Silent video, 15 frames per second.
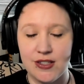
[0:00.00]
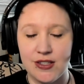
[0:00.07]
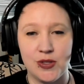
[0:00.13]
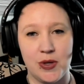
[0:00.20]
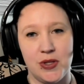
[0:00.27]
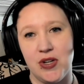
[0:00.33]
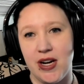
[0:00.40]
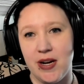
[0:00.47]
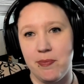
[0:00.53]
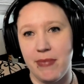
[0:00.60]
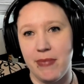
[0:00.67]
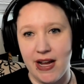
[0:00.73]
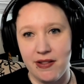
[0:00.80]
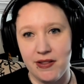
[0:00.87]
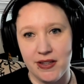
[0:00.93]
So I try to
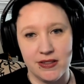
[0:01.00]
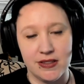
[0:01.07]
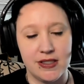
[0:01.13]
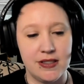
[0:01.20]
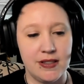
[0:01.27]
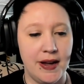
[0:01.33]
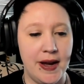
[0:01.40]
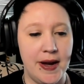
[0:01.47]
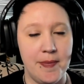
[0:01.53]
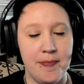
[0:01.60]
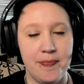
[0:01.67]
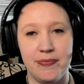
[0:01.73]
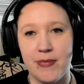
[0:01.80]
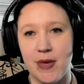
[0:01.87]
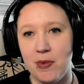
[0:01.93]
balance
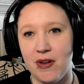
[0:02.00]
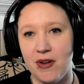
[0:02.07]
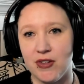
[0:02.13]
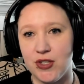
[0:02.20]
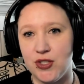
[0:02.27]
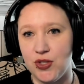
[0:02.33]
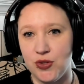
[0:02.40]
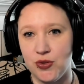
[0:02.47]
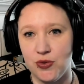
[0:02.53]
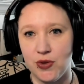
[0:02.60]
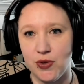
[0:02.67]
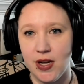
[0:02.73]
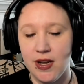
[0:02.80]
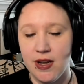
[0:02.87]
um, maybe every two